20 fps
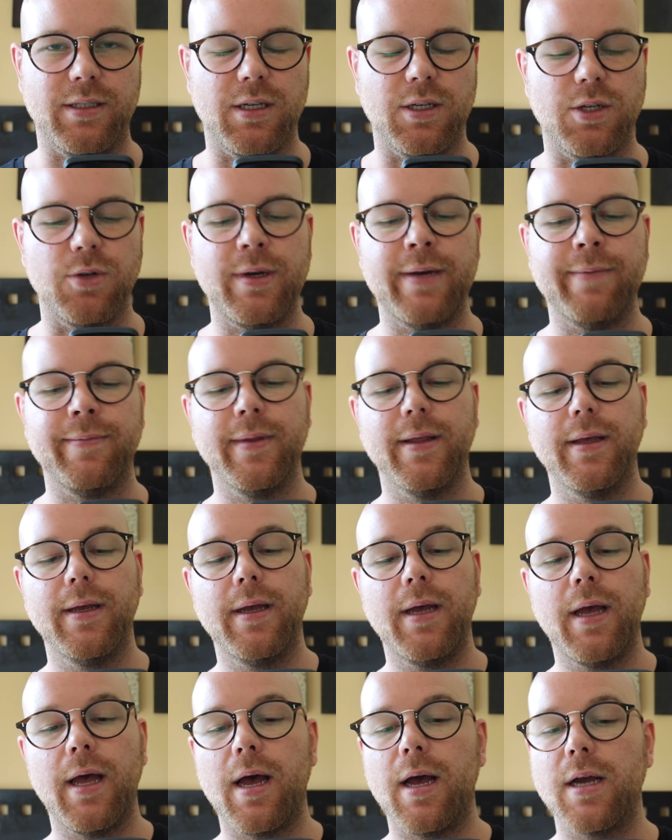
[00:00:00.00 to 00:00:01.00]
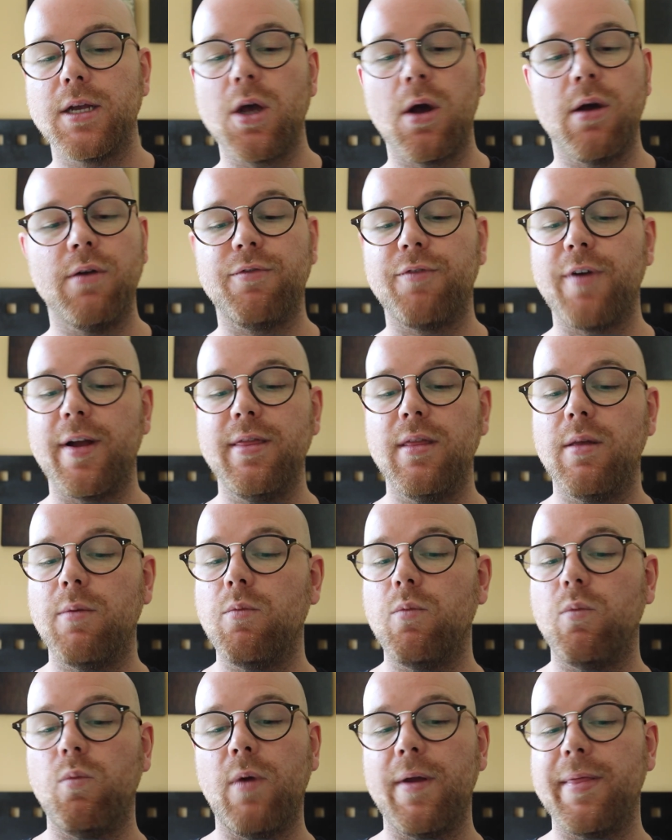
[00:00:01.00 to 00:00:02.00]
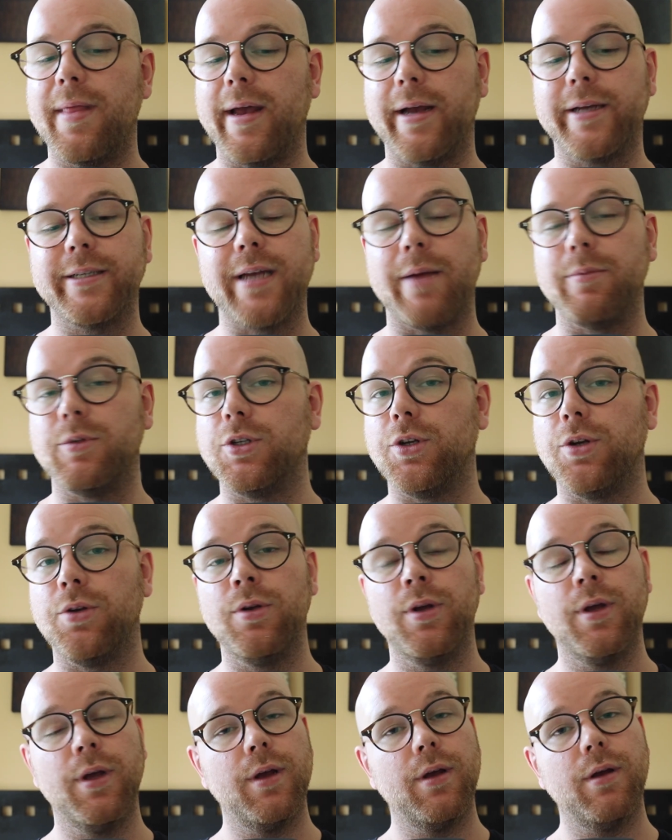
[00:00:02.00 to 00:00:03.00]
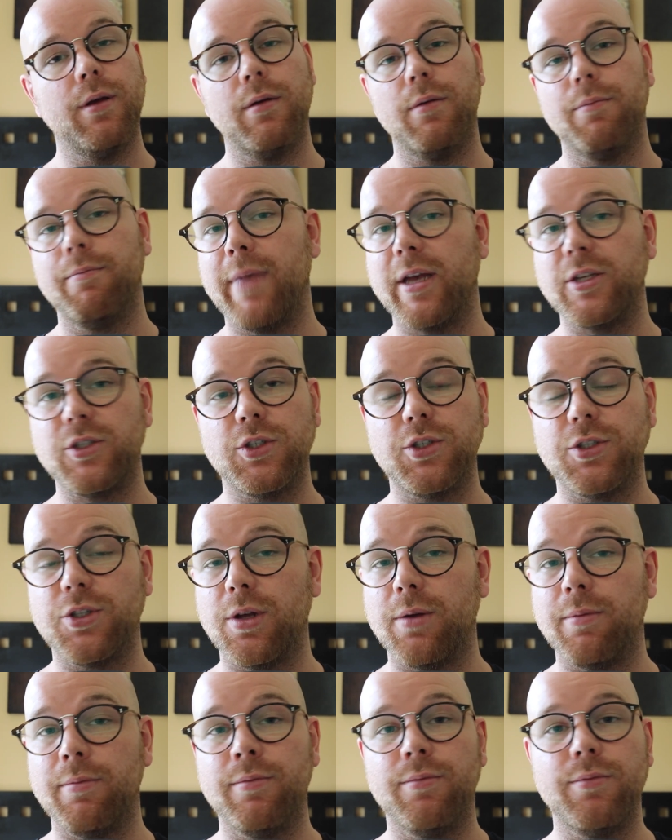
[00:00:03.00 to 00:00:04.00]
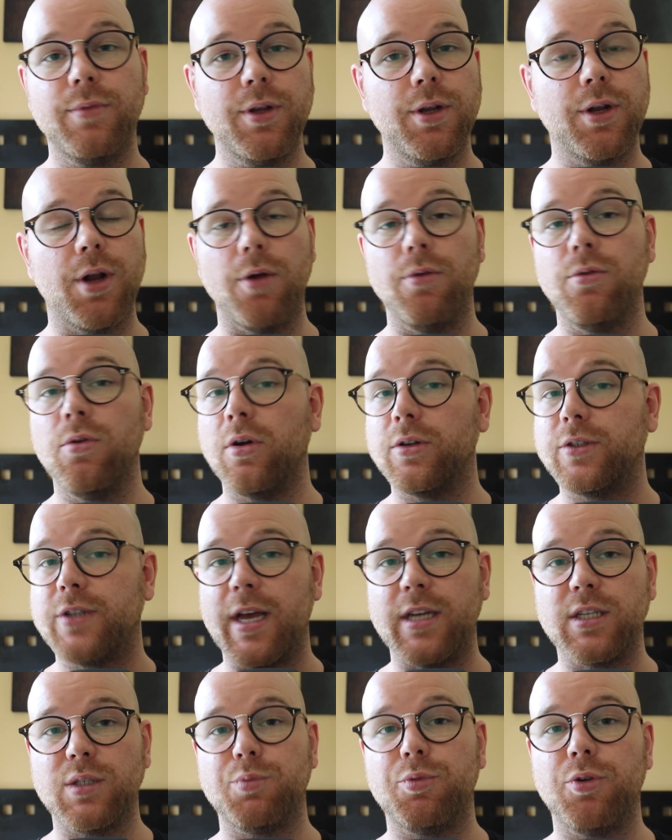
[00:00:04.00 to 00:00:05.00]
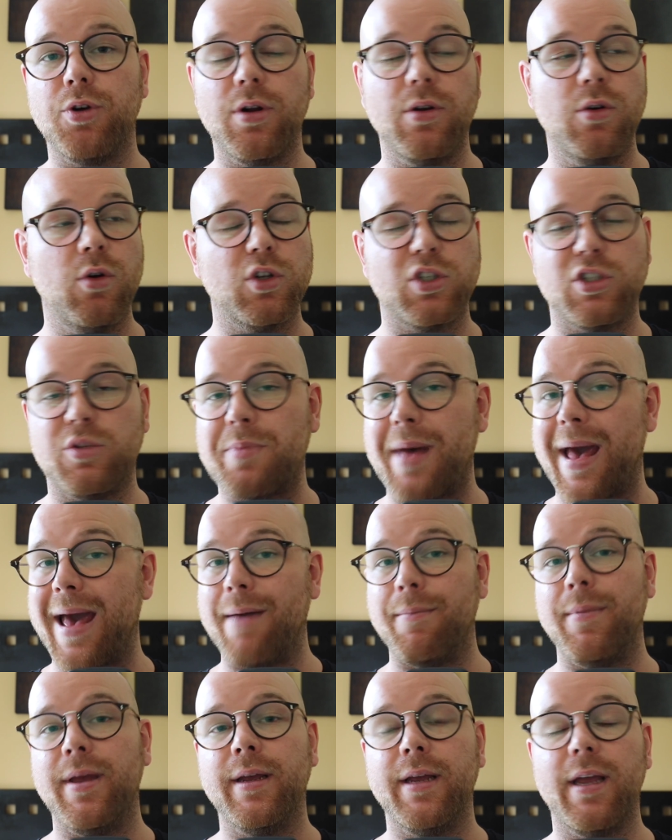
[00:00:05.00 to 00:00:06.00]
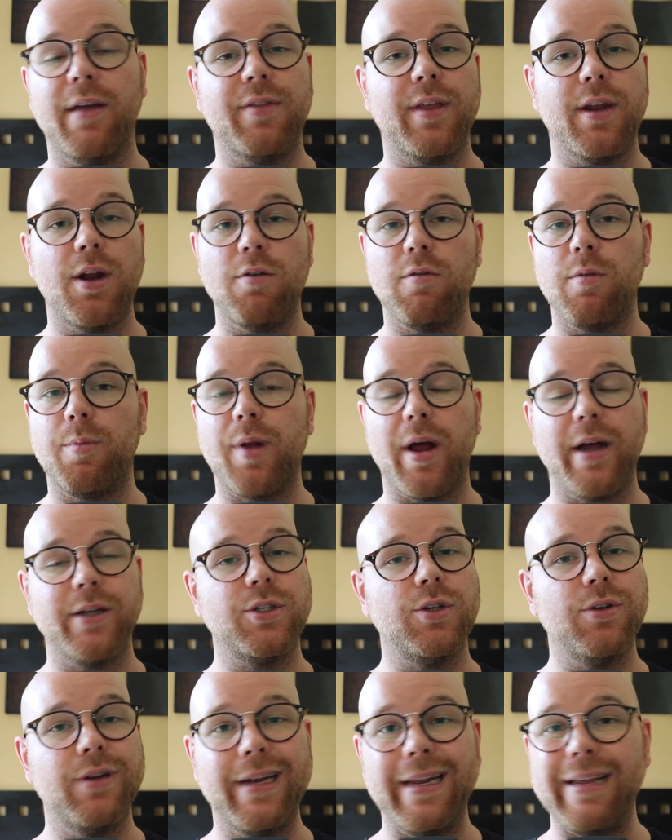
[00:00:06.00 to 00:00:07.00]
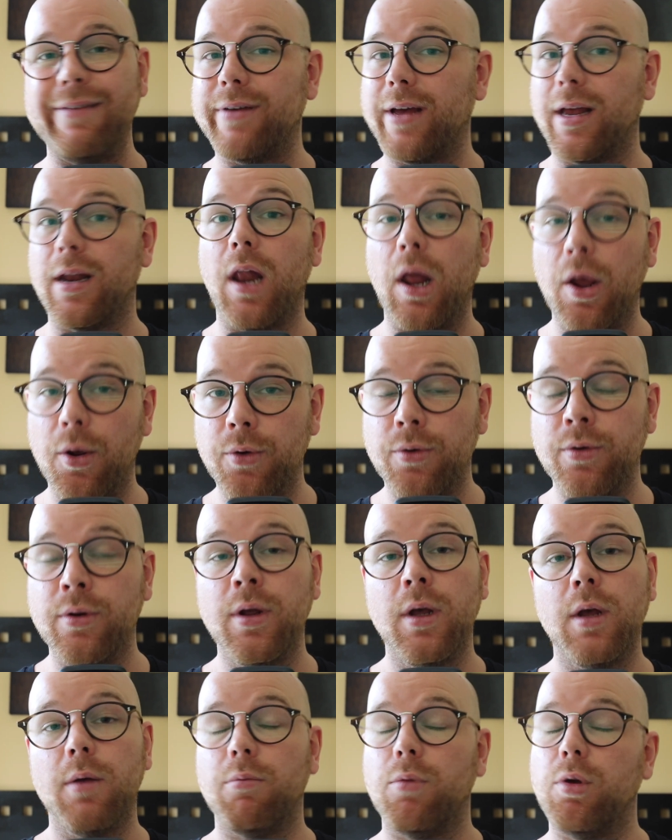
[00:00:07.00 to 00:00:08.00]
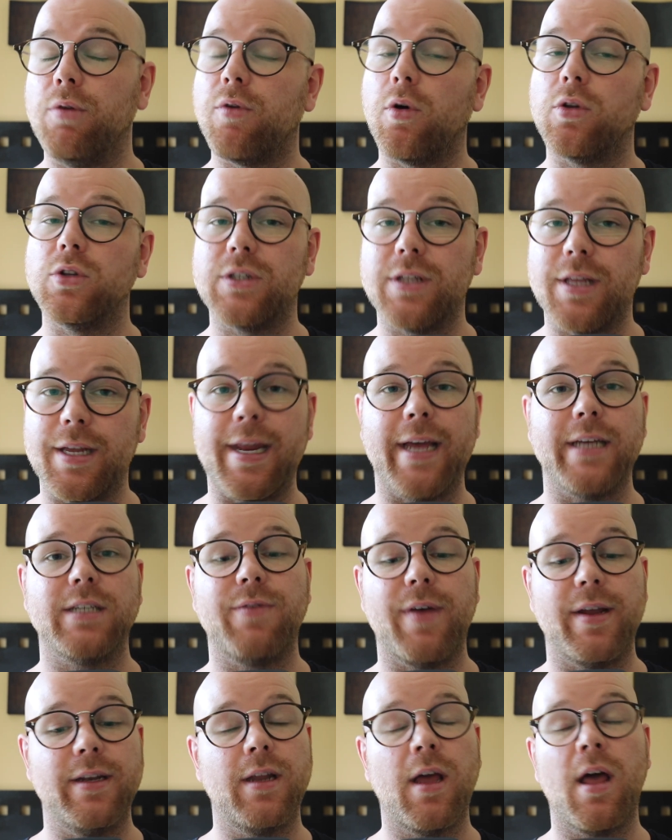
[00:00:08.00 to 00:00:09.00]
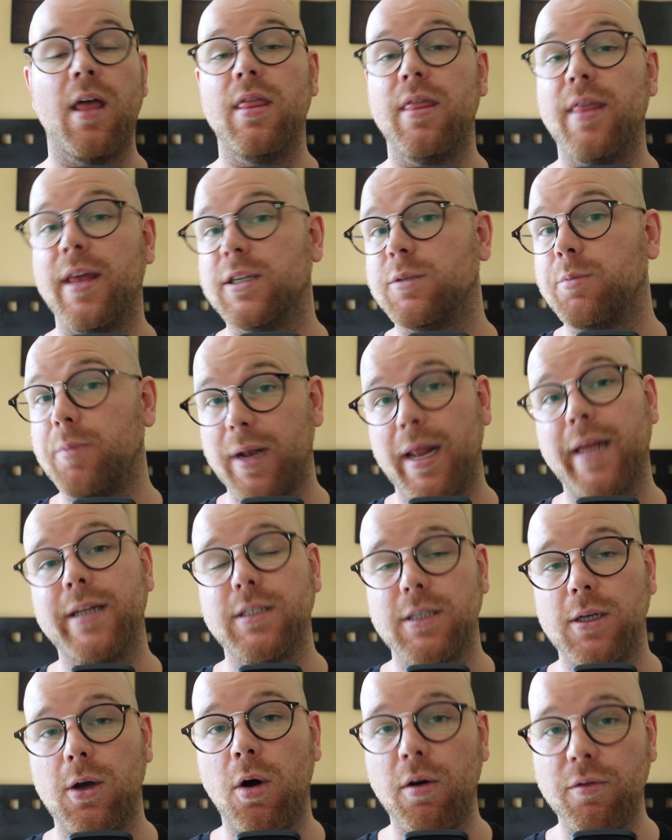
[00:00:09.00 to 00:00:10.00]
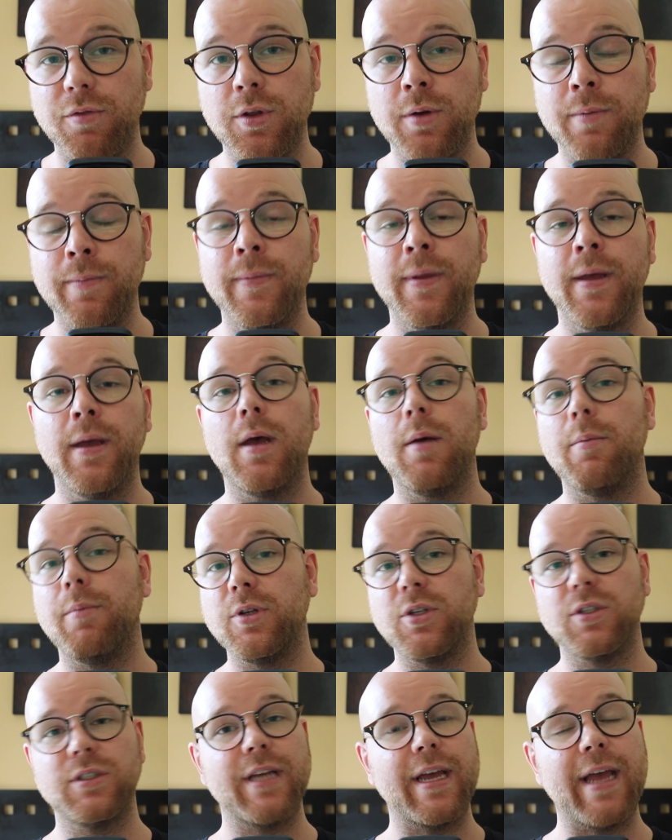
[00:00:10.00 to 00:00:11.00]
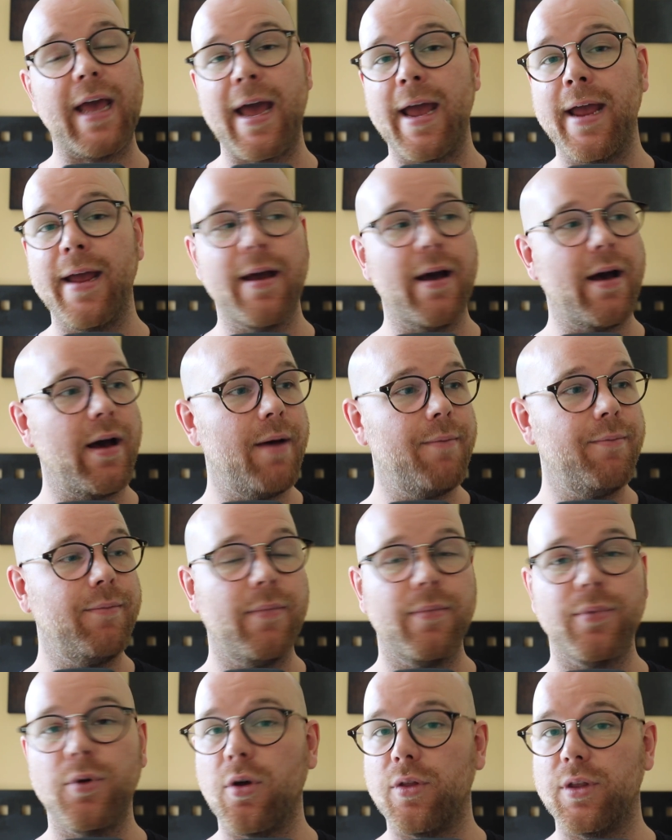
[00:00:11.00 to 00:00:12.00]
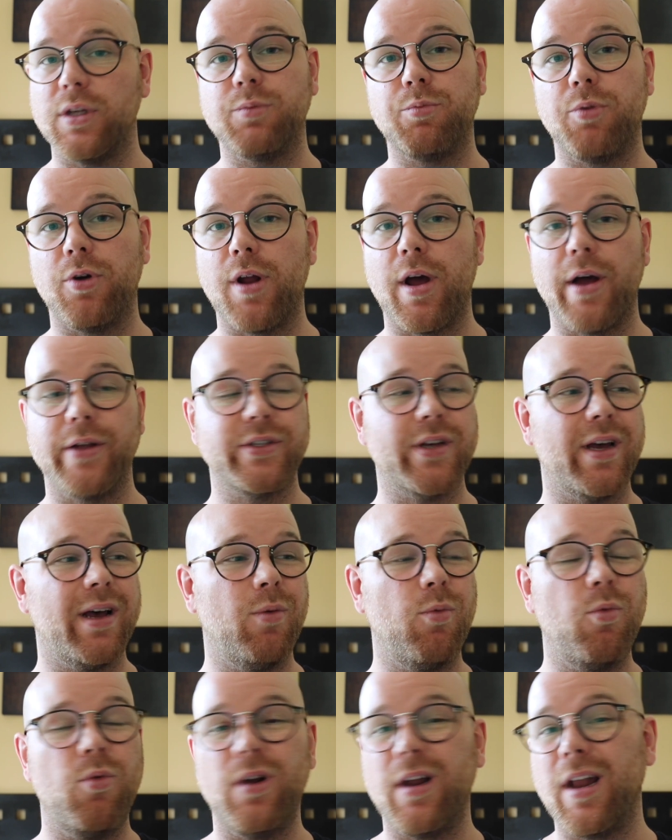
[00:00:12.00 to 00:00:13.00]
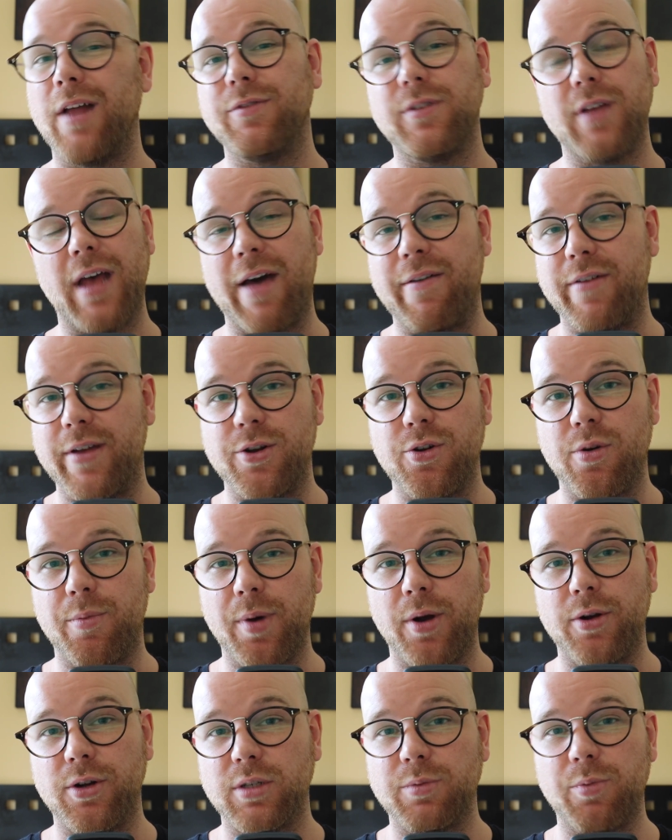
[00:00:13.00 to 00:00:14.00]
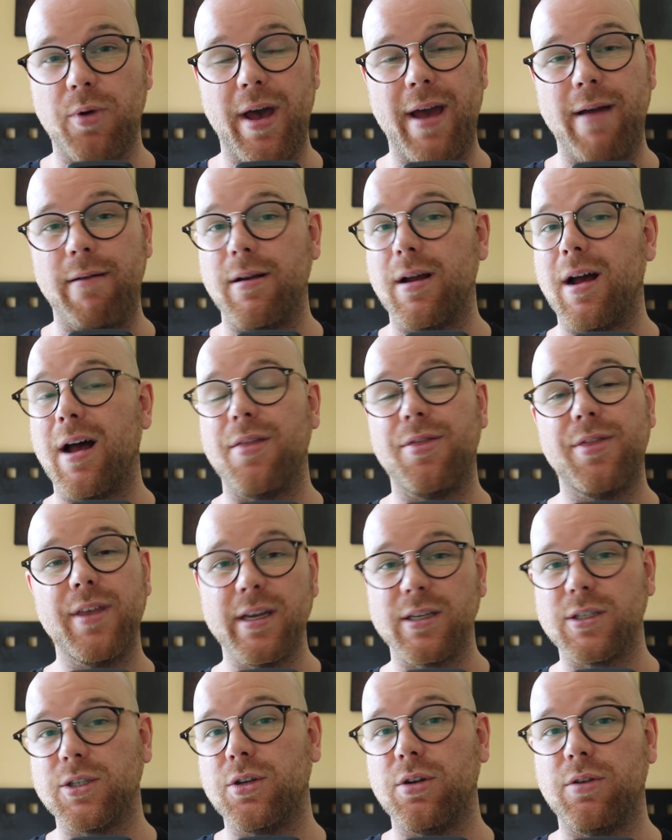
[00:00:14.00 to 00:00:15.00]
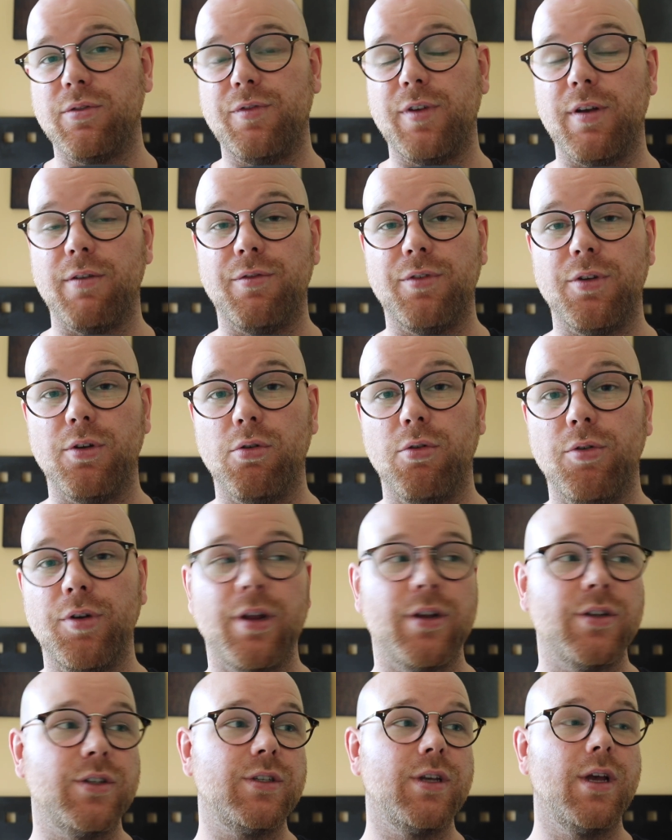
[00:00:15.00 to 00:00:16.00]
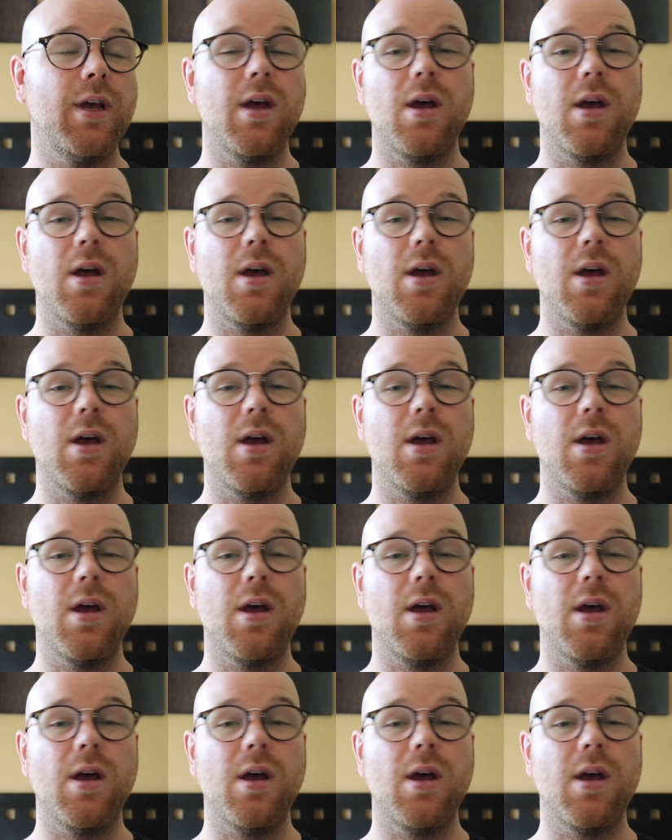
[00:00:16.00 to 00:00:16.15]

to do it. Go and friend them. When they accept you, message them, not desperate, not spamming. If they don't reply to you, leave it alone, move on to the next vendor. There's plenty of them. But just say, hey, I've got this product. I would love to have it in your bonus spot area. I think it's a good fit for your audience.